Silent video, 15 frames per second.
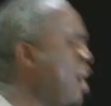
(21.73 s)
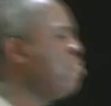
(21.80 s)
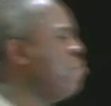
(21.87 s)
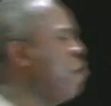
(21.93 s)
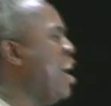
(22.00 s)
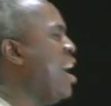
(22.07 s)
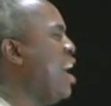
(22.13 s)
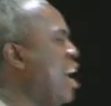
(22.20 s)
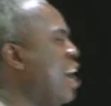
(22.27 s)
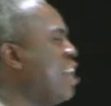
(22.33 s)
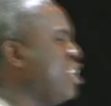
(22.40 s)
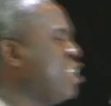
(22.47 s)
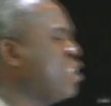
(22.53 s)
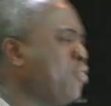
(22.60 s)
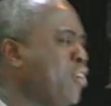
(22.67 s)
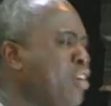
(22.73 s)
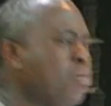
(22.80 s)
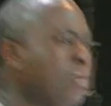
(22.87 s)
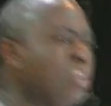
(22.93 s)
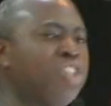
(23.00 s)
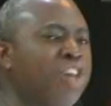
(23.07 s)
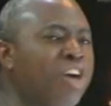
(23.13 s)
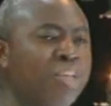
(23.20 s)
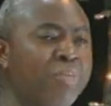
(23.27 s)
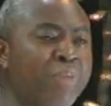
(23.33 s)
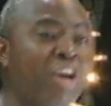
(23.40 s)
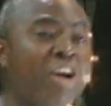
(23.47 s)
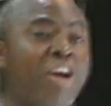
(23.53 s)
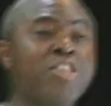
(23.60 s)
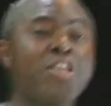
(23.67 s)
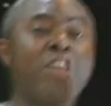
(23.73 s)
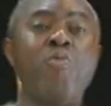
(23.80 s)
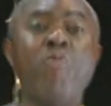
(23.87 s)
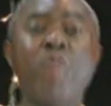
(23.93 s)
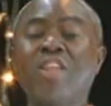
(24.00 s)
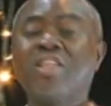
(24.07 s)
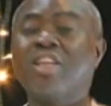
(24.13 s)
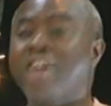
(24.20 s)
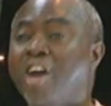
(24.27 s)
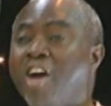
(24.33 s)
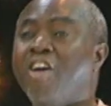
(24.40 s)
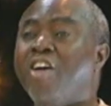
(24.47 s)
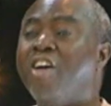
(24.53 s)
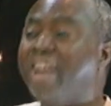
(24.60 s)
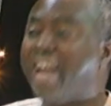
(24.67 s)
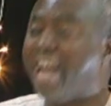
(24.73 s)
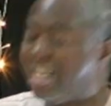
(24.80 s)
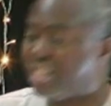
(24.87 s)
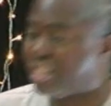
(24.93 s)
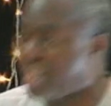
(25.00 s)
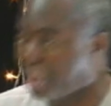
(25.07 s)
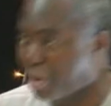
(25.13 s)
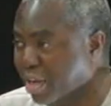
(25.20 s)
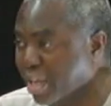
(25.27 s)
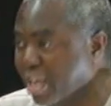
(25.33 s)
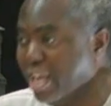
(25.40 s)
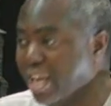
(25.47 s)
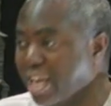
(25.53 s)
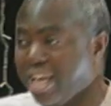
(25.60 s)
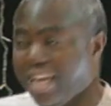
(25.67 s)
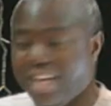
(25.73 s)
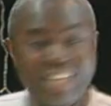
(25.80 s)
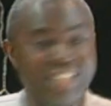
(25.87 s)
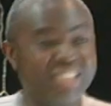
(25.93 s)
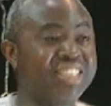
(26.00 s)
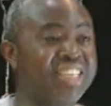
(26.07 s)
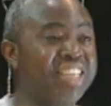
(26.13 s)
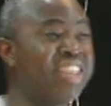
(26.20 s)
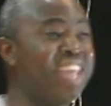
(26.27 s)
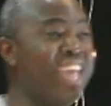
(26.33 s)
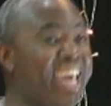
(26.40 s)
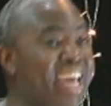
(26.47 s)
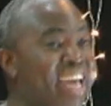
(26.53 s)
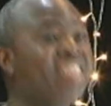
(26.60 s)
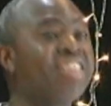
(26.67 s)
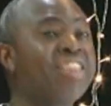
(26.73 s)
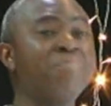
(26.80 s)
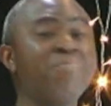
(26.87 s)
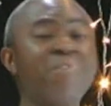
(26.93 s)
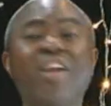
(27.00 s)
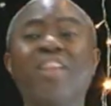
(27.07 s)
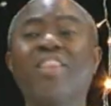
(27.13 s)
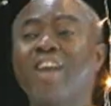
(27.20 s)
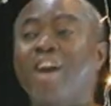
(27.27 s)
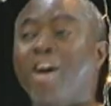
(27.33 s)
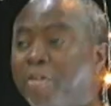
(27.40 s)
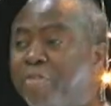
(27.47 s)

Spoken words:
heart is filled with joy because of what God has done. It's the 8th month of the